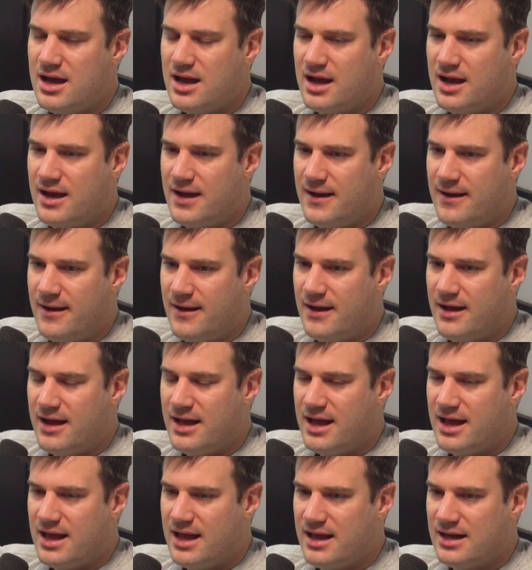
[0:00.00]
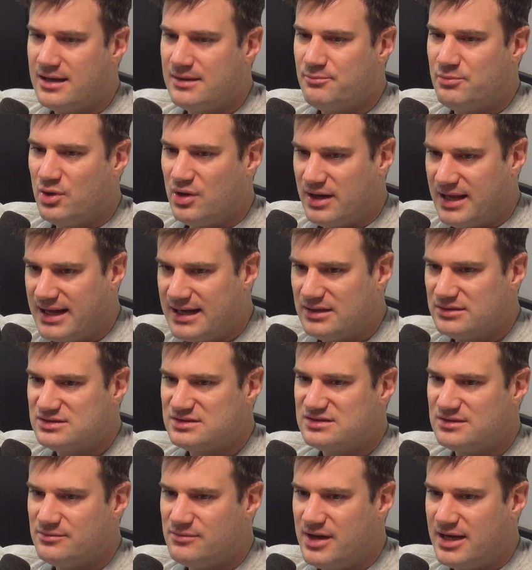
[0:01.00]
uh and pull, get out
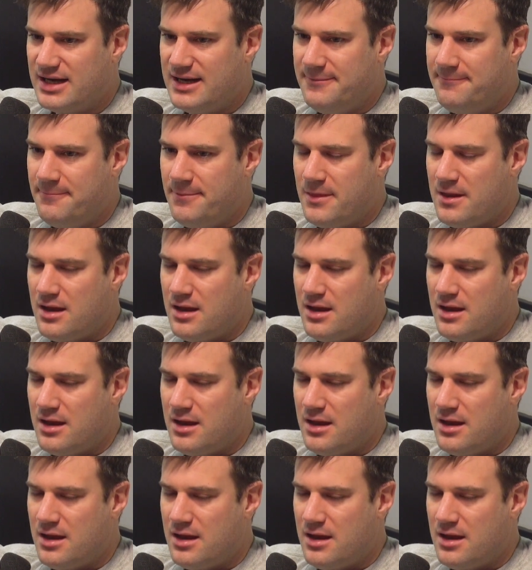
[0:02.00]
some money,